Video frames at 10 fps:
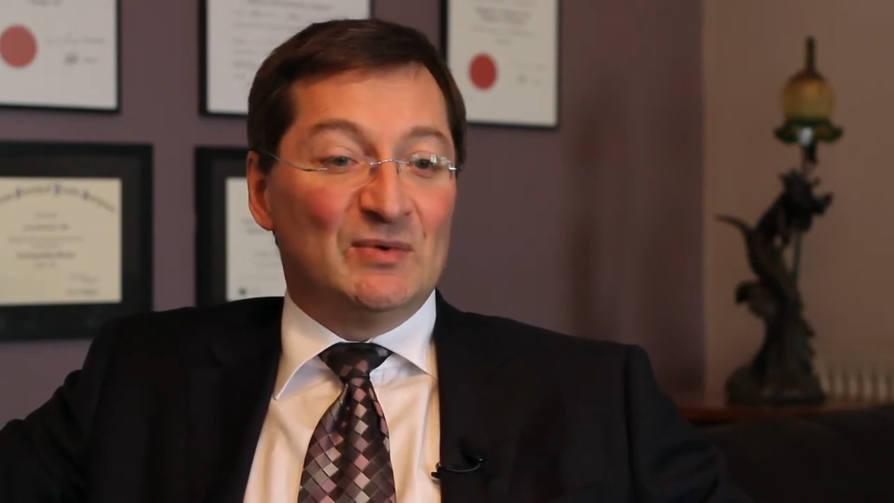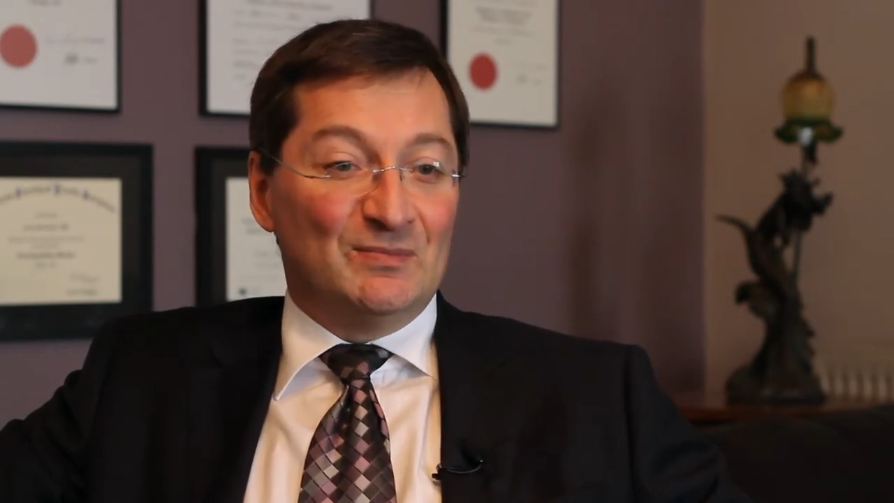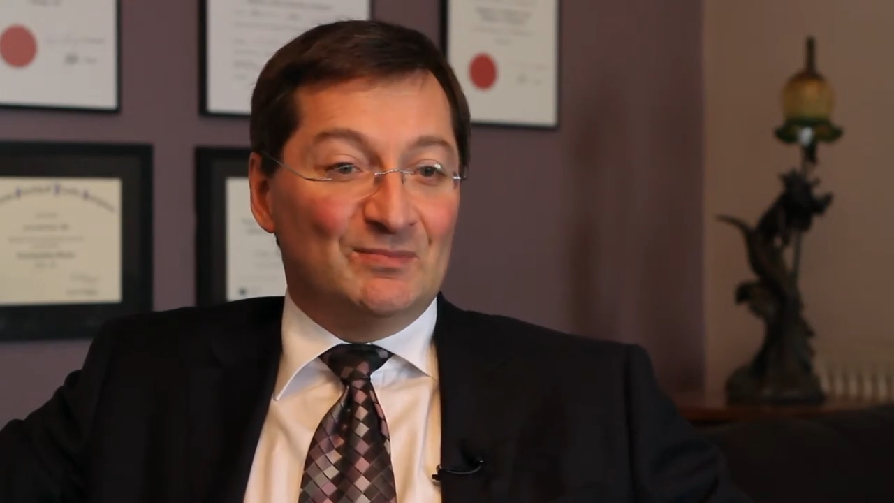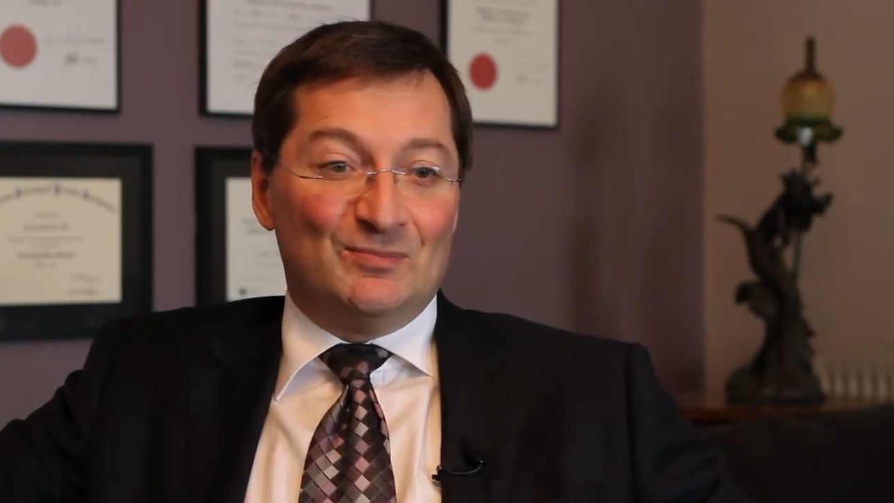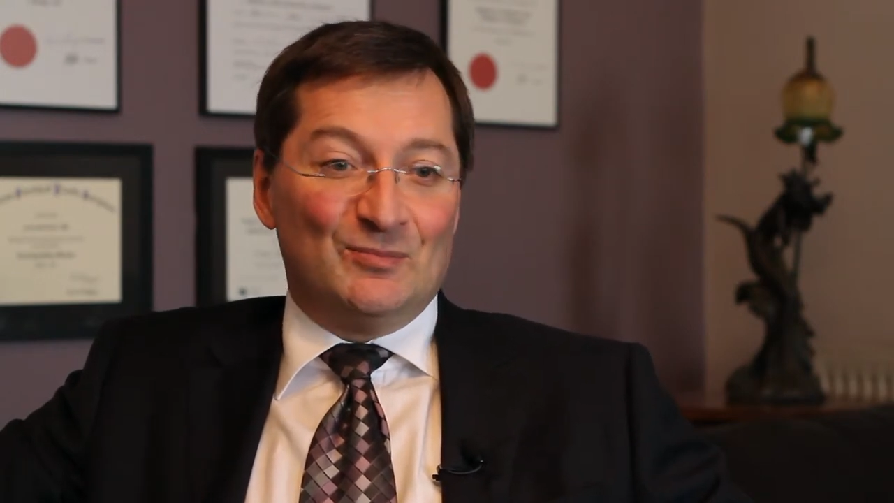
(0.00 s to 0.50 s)

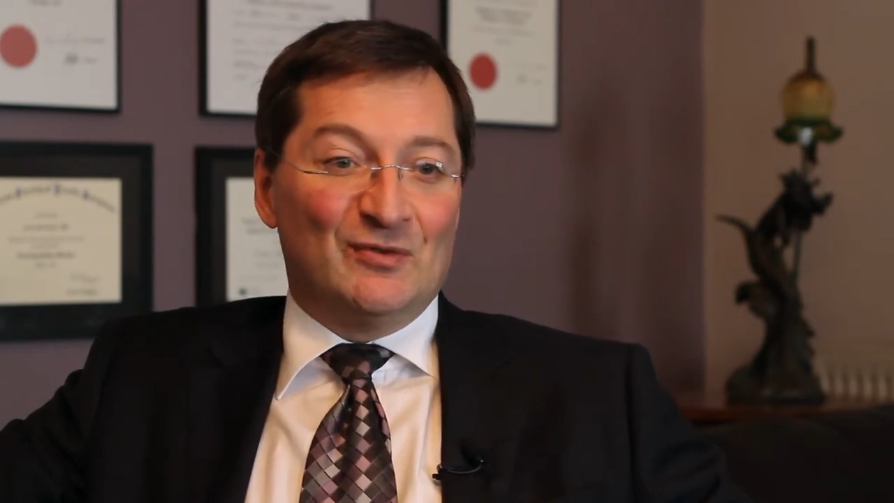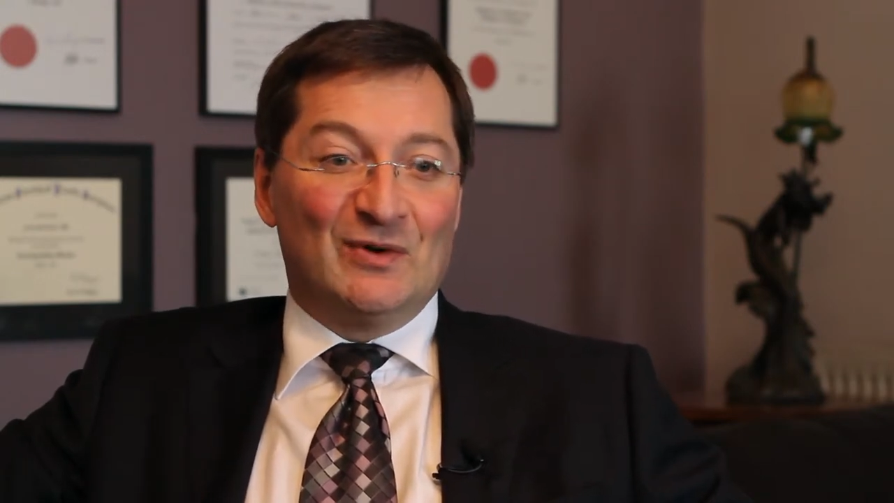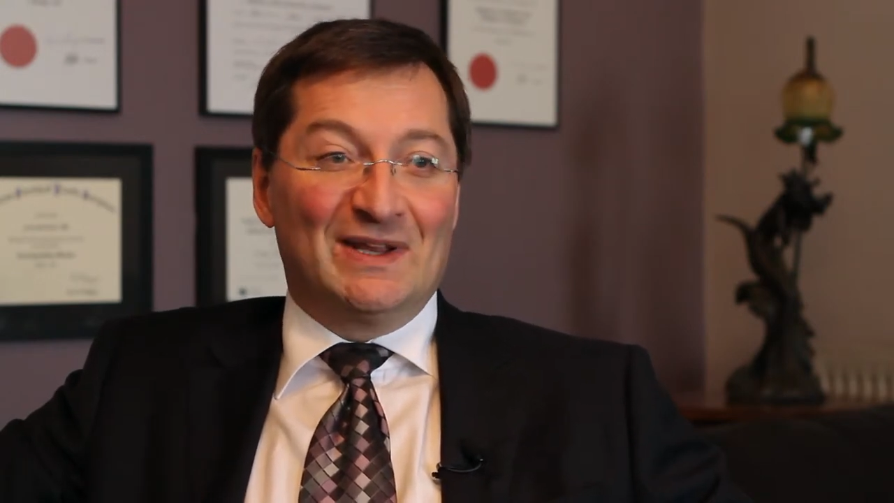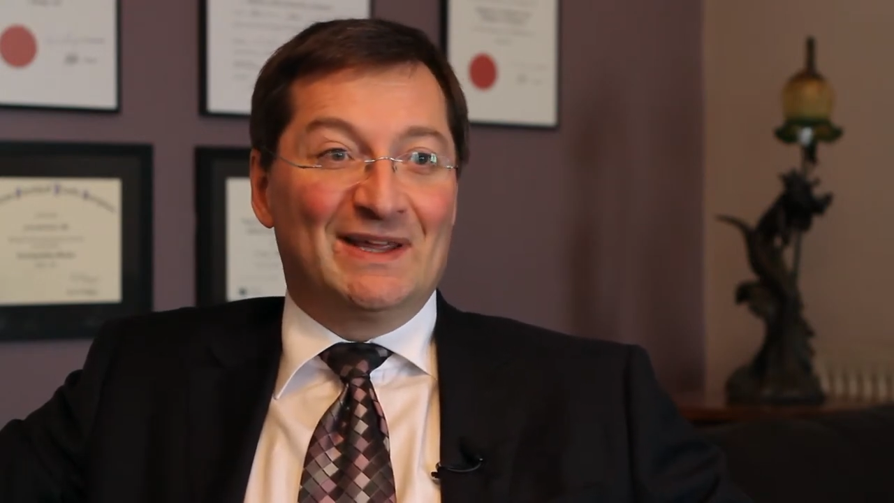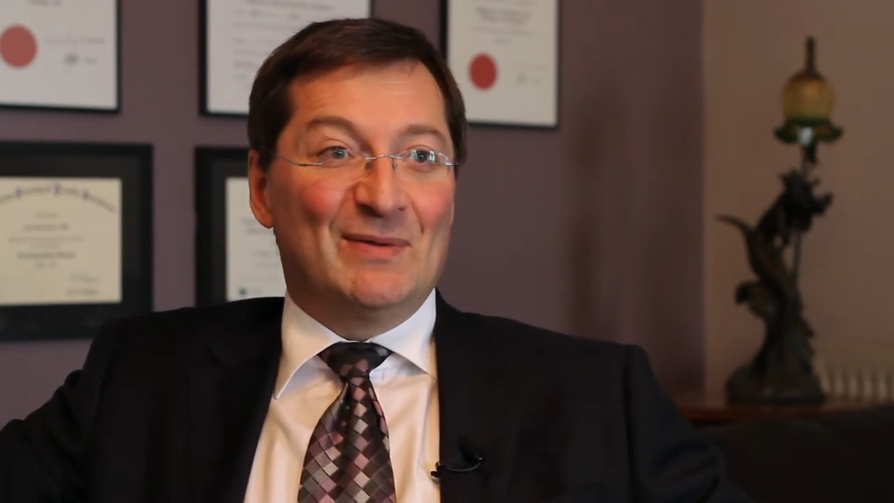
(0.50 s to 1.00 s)
but
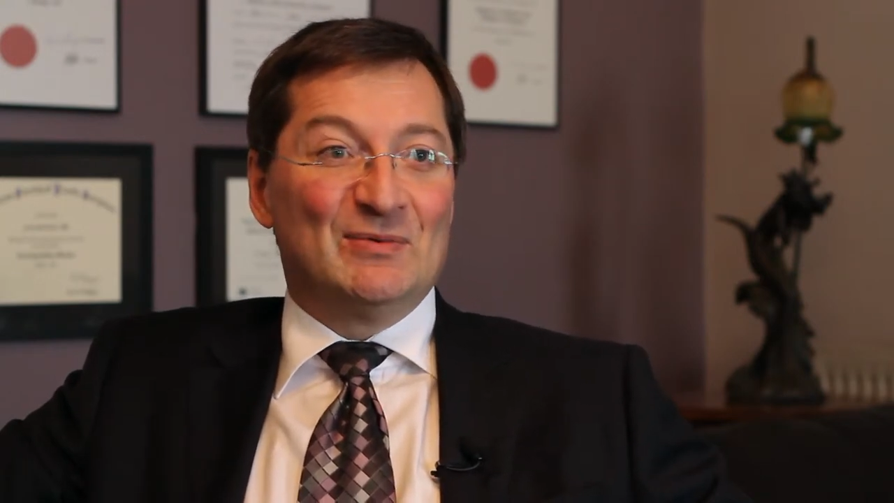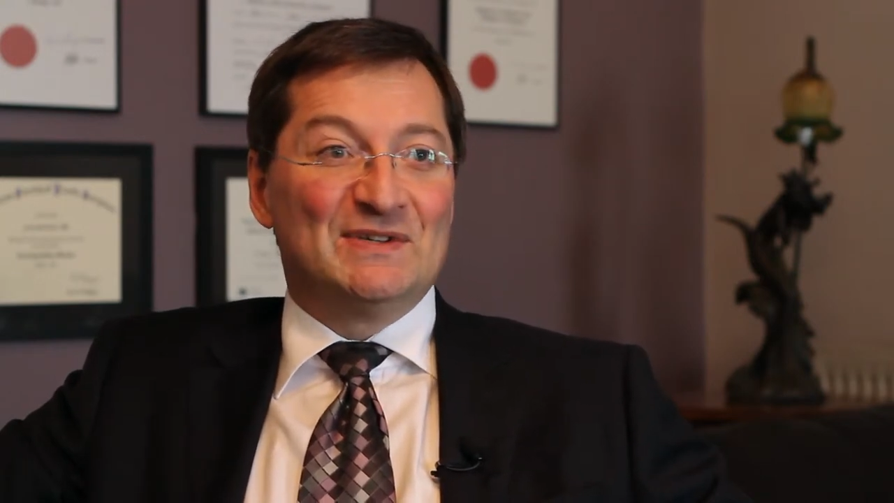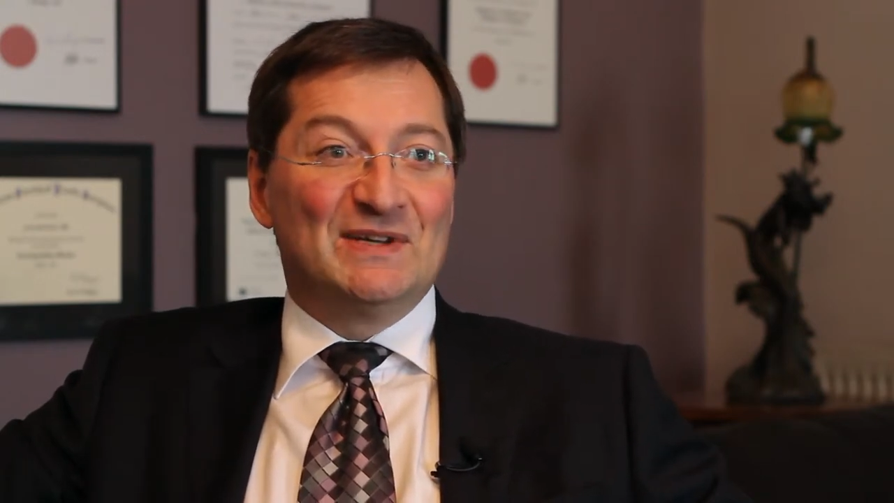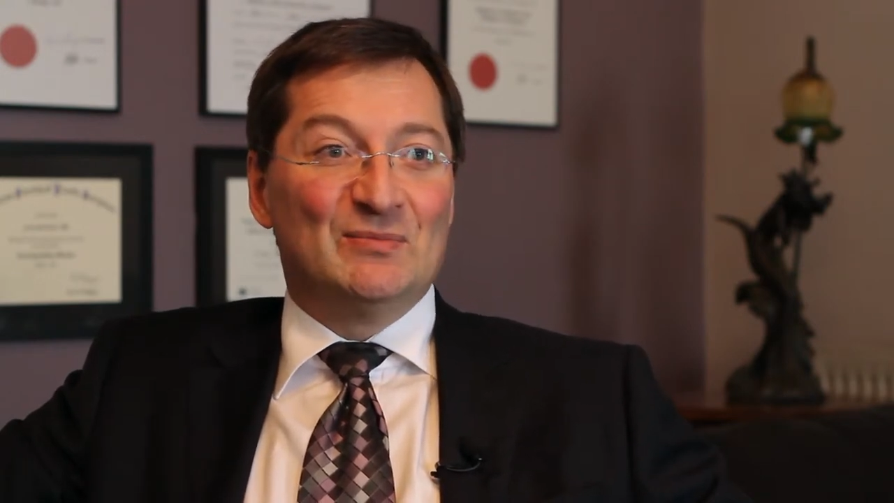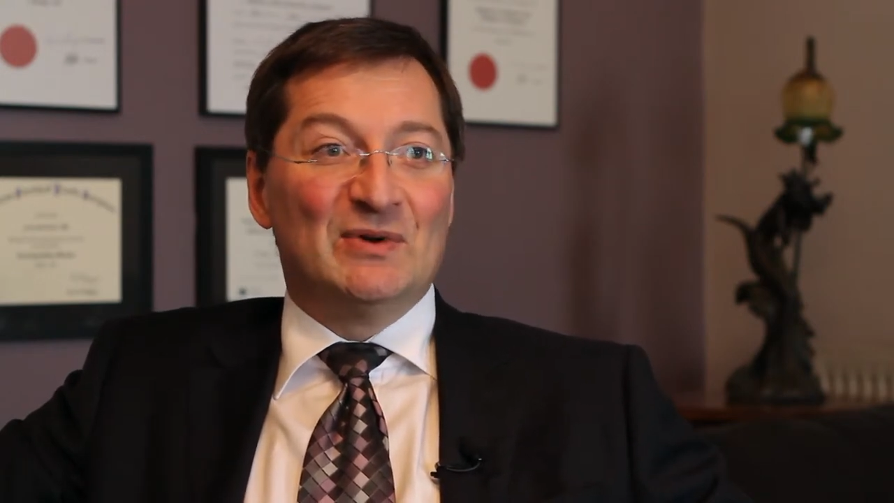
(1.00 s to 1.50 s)
providing a cup of
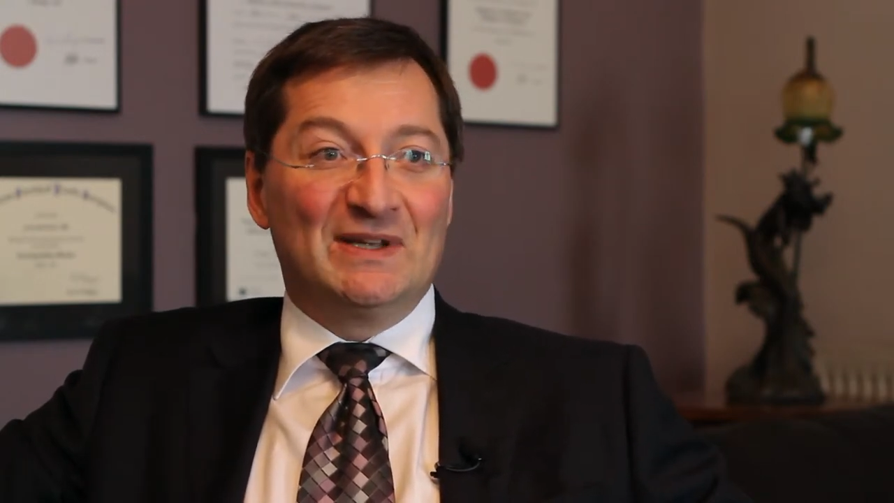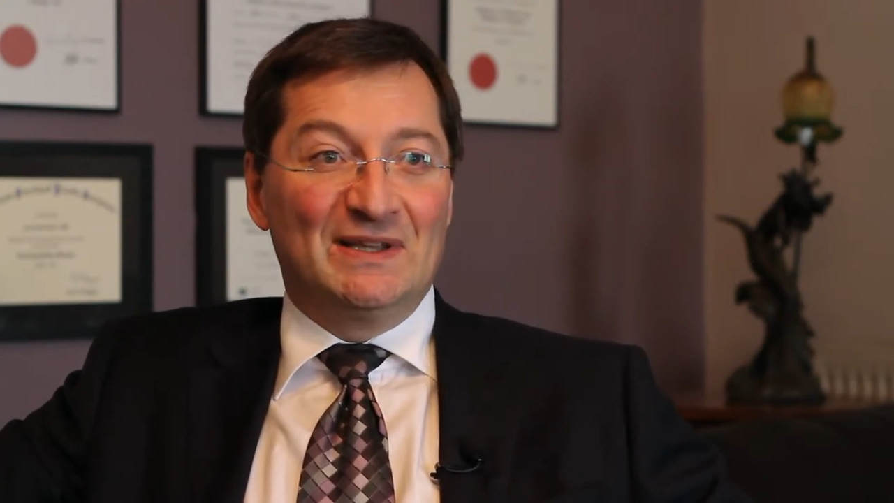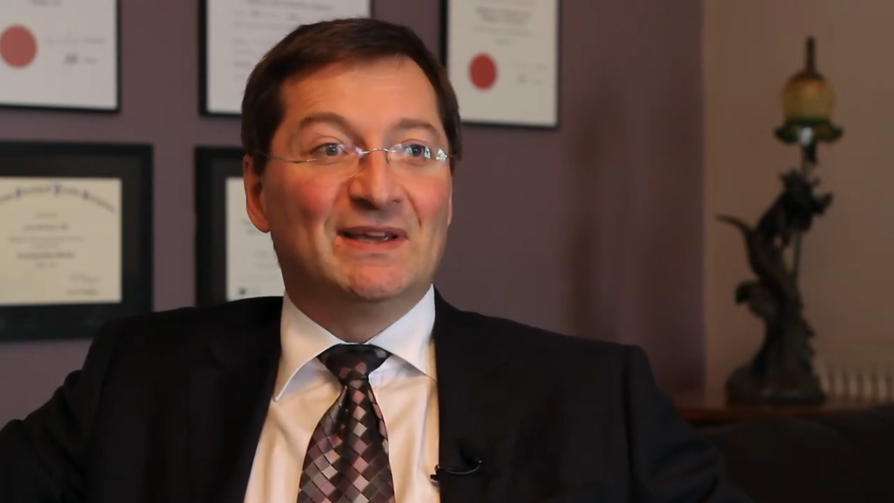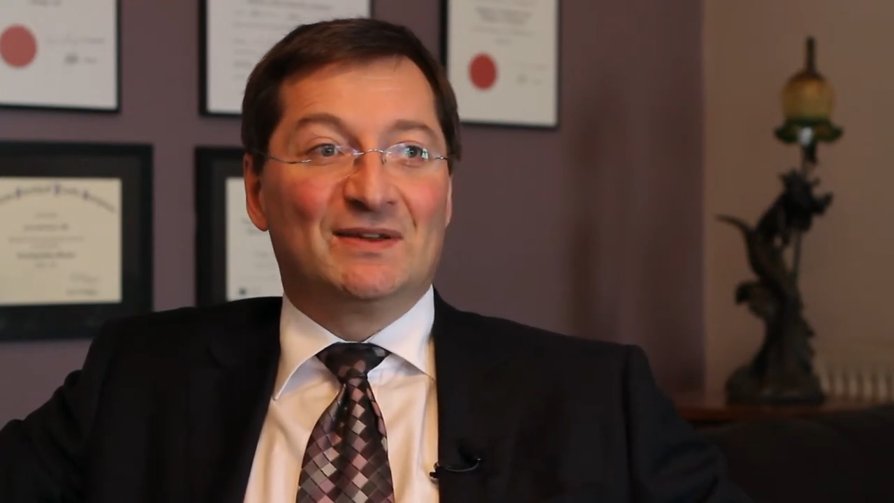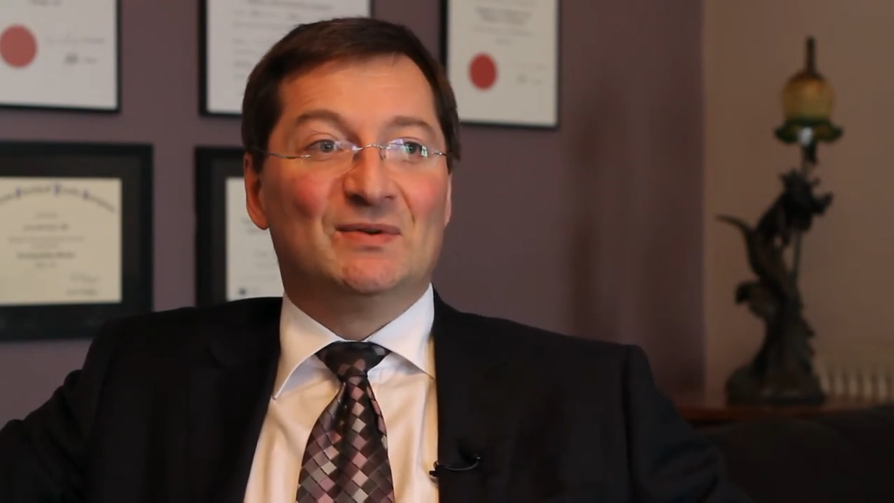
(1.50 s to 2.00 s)
tea and being
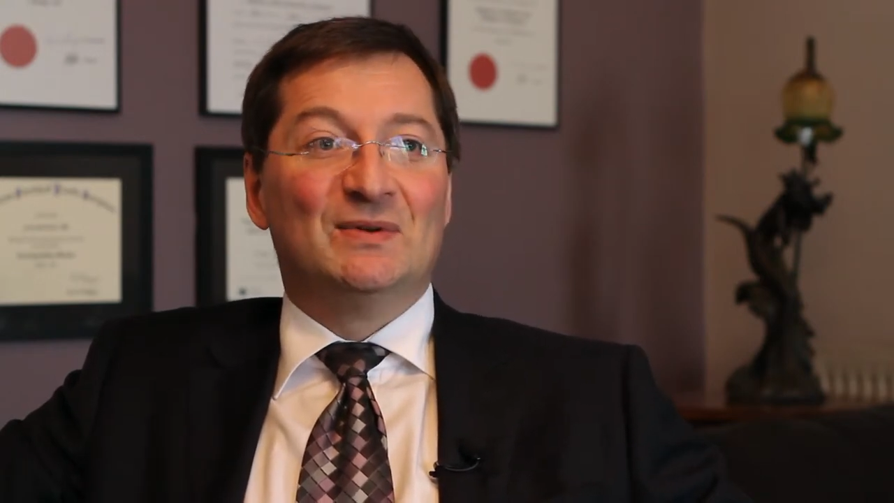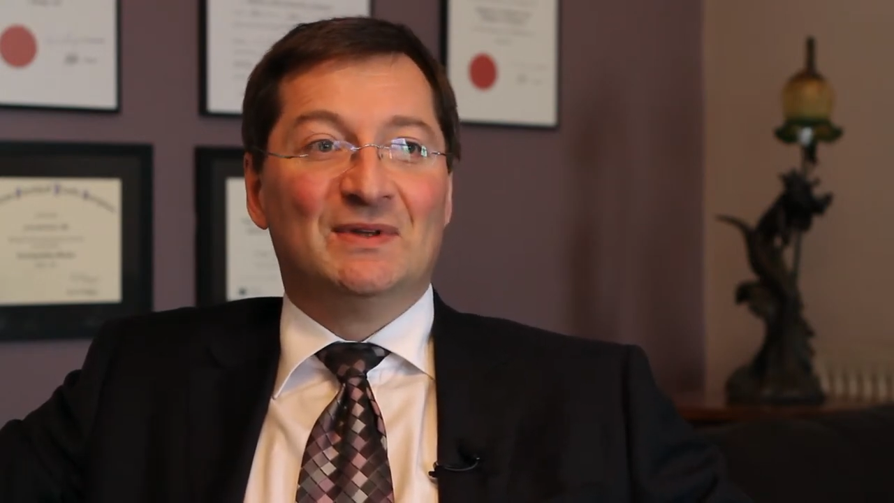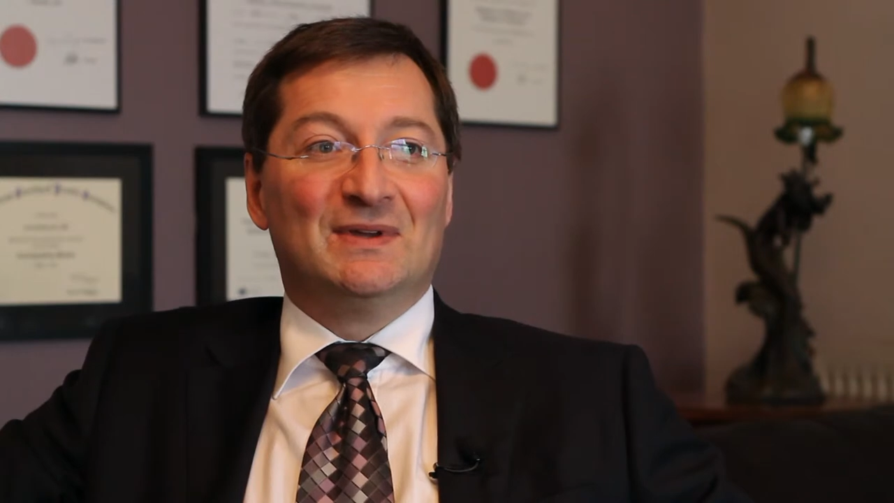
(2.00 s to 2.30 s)
there can